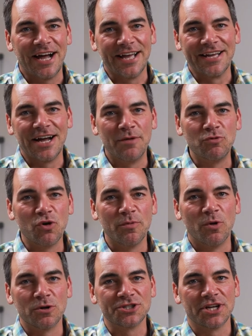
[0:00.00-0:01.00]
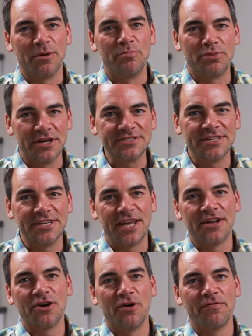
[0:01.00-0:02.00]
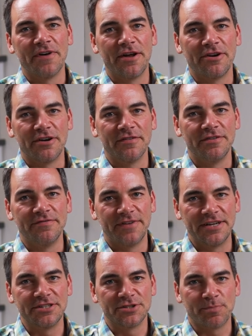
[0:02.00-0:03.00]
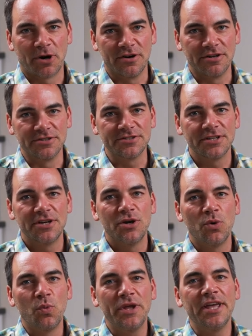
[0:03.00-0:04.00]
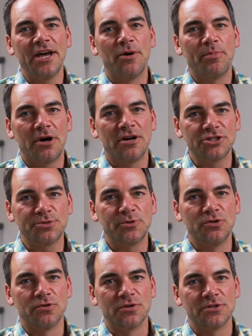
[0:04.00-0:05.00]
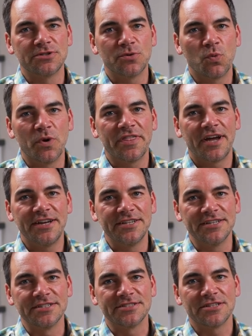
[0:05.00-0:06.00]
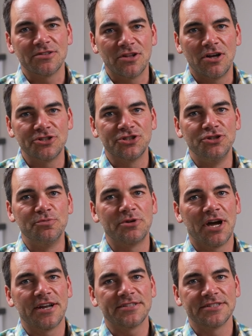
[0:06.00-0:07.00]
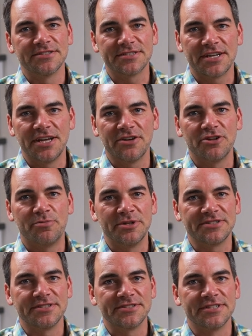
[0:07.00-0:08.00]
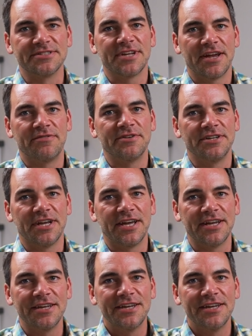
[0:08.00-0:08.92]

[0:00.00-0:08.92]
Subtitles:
Hi, I'm Roy Morjean, president and co-founder of Enventys Partners. We help entrepreneurs with ideas launch new products and scale their businesses every day.